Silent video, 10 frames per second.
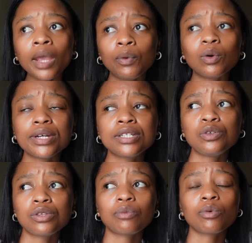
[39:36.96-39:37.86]
we always
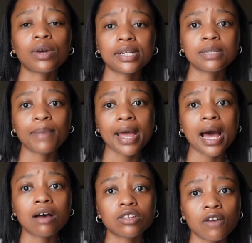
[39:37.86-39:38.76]
knew that we wanted to buy a
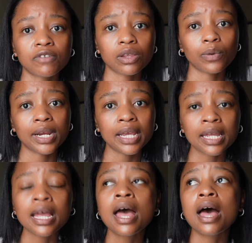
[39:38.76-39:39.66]
house after the
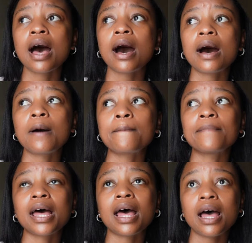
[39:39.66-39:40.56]
wedding,
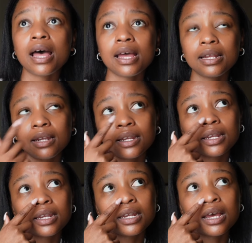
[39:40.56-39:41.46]

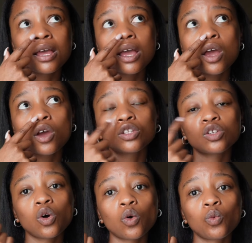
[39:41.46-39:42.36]
and
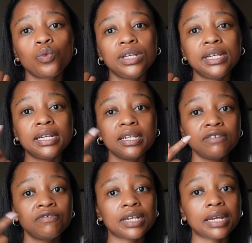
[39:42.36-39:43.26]
so we
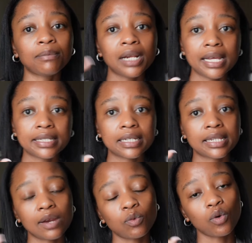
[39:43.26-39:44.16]
lived in places
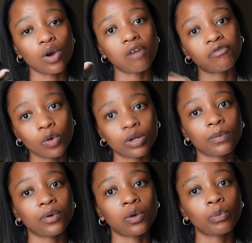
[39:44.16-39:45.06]
that were
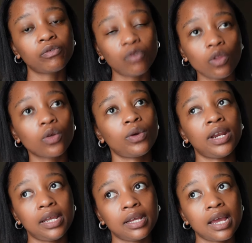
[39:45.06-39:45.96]
affordable before the
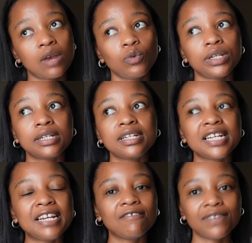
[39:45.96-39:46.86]
wedding, and we
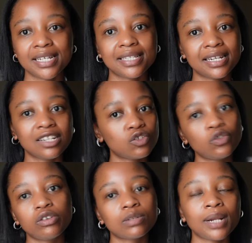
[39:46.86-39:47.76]
didn't invest into
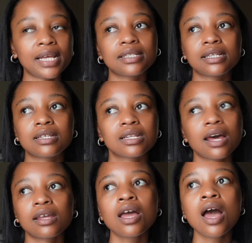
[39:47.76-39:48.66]
those places.
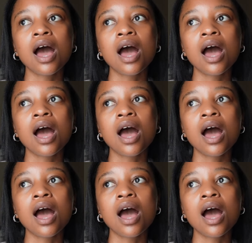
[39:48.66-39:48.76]
Like,